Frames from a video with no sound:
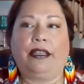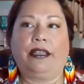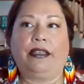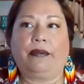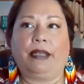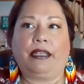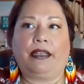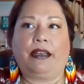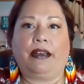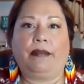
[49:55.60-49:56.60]
that we
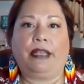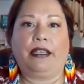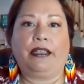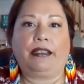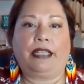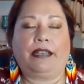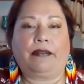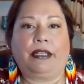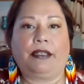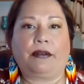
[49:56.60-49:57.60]
can come in, take
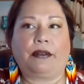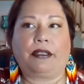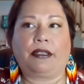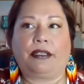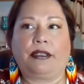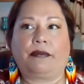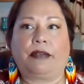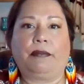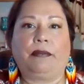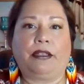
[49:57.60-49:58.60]
resources,
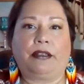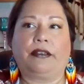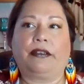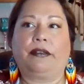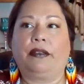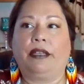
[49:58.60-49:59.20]
rape the earth,